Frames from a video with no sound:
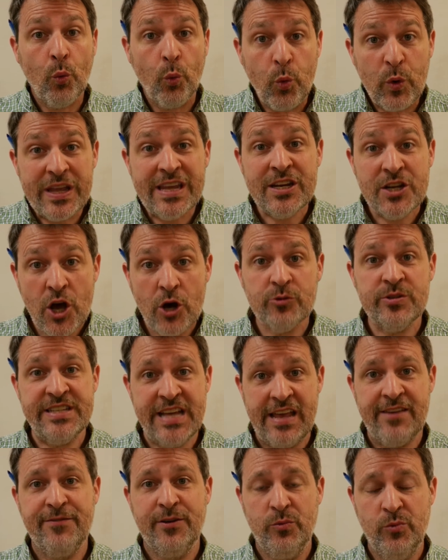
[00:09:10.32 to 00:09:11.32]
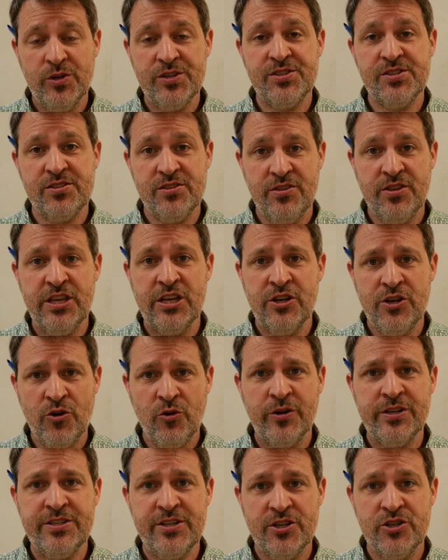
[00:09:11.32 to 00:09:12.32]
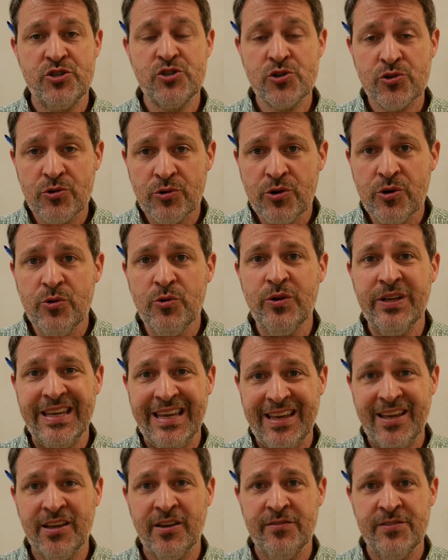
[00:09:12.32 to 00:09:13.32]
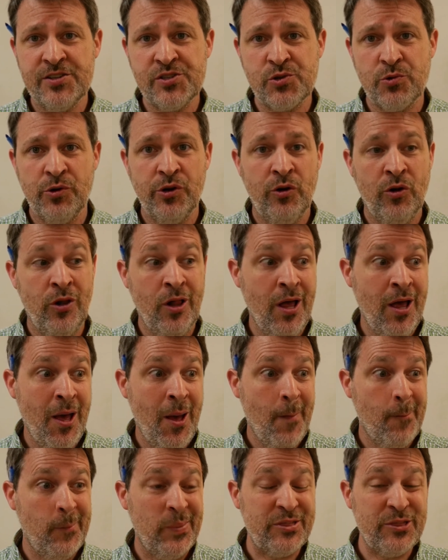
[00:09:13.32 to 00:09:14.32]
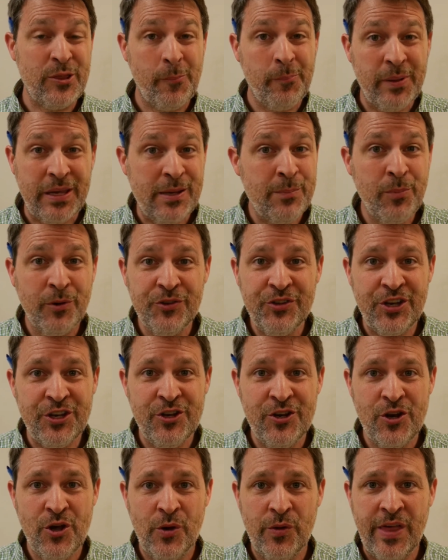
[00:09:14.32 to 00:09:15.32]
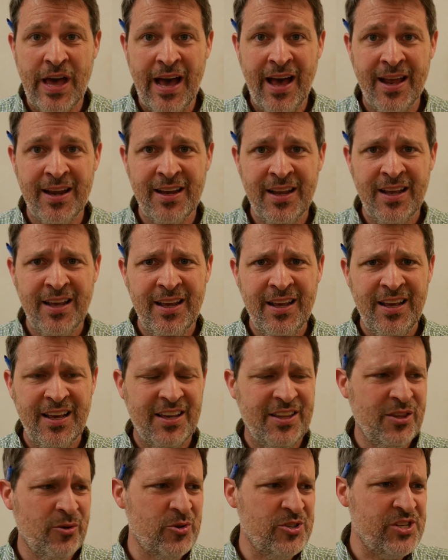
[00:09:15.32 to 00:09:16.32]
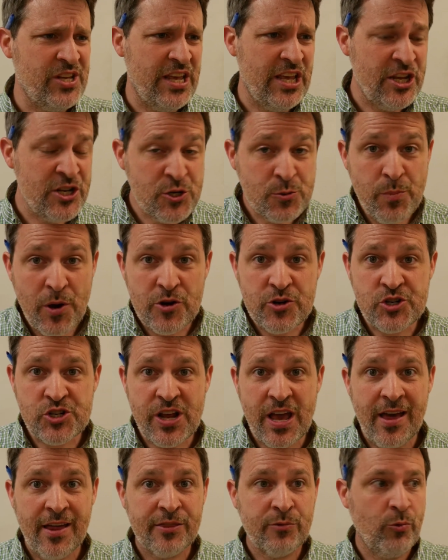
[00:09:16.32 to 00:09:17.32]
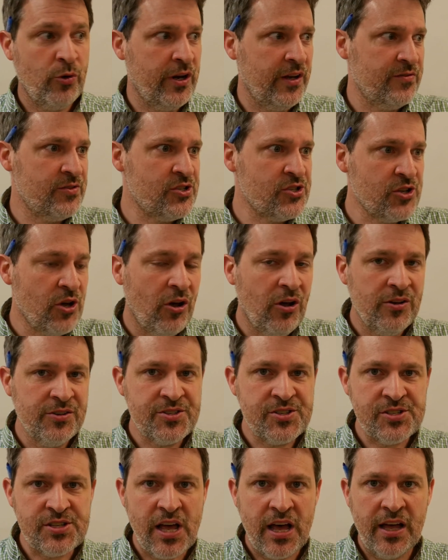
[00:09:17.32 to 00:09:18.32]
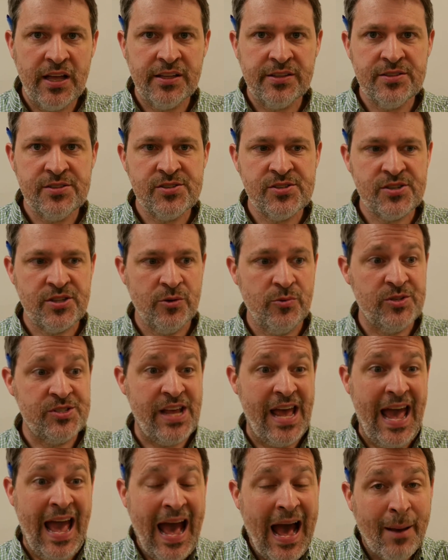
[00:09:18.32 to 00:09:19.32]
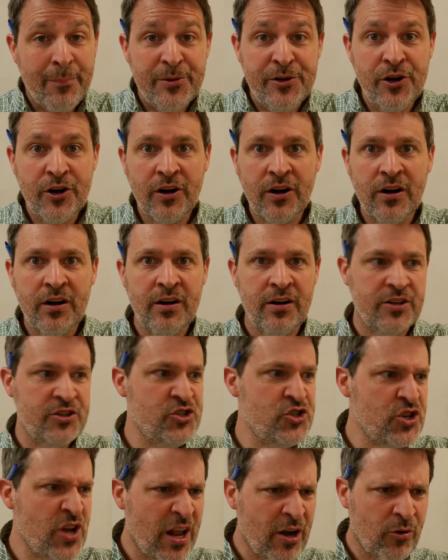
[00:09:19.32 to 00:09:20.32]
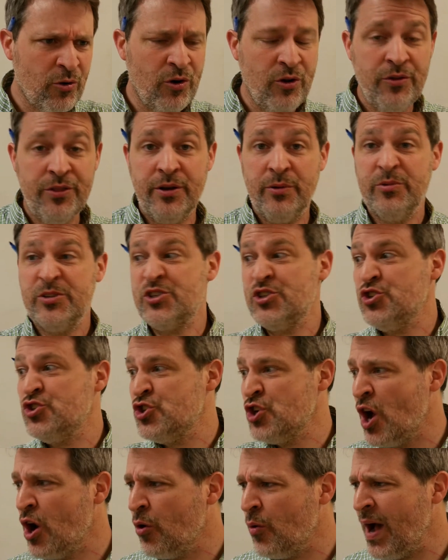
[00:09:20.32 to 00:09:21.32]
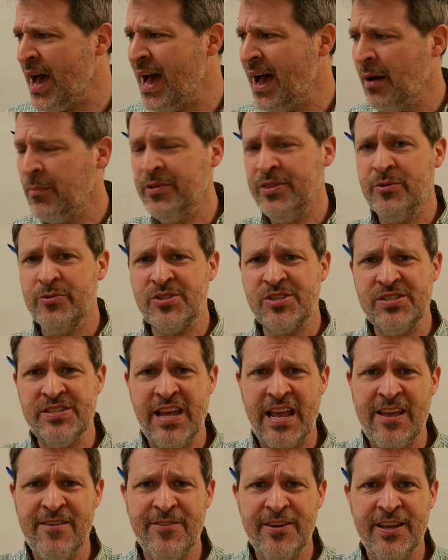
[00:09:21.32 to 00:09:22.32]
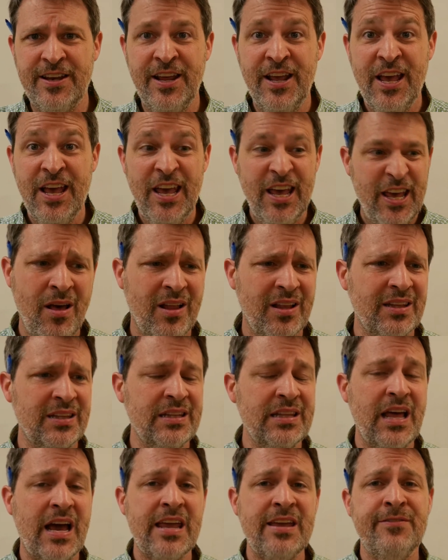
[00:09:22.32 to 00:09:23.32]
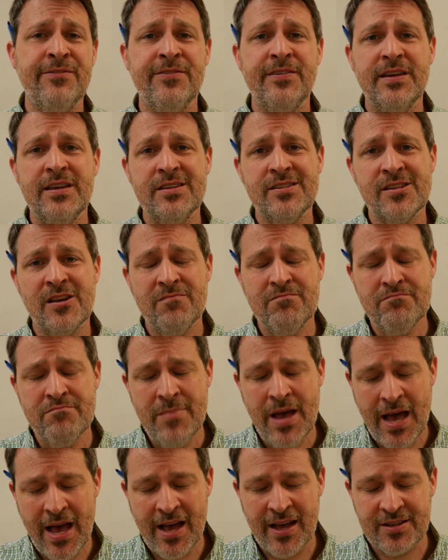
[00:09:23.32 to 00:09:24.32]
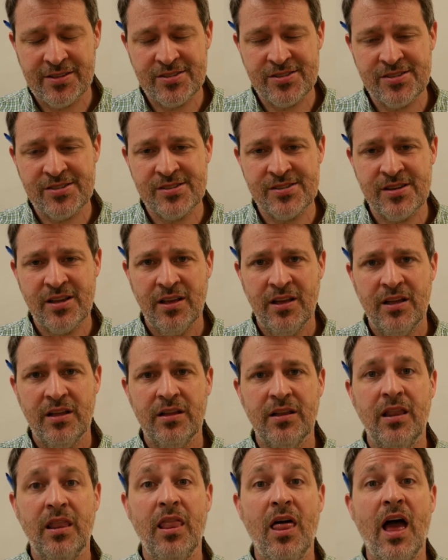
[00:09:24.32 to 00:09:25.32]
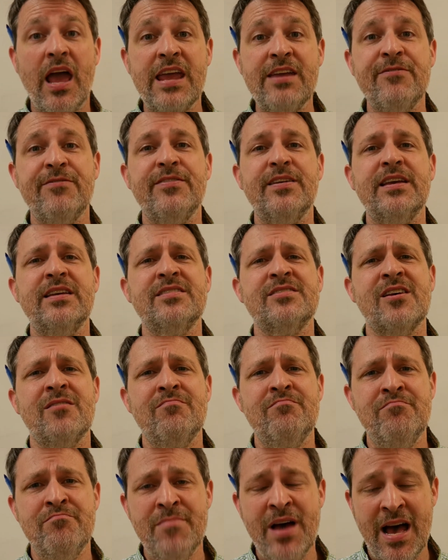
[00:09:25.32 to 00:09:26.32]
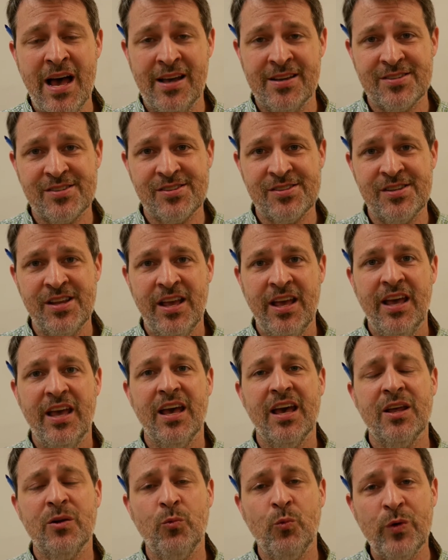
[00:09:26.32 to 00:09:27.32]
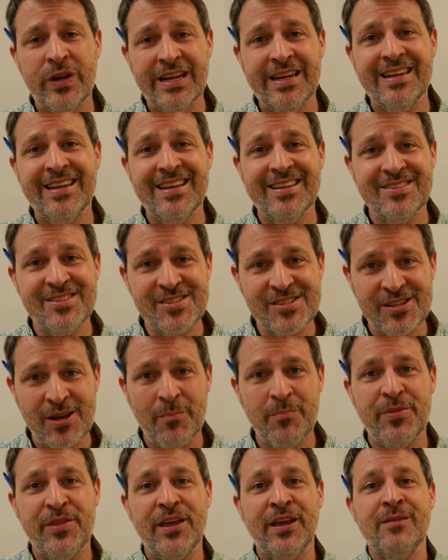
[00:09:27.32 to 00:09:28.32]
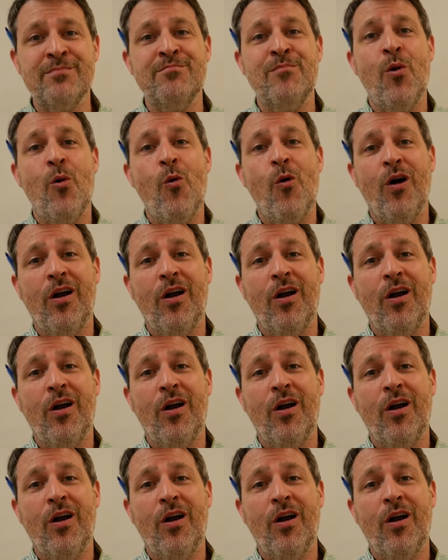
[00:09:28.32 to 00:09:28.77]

We know David was the anointed true king of Israel, but the people didn't know that. And there was Ishbosheth, one of Saul's sons. There was Abner, a general. There was Joab, and there was David. Life is a mess. Life is a mess, and we need something more.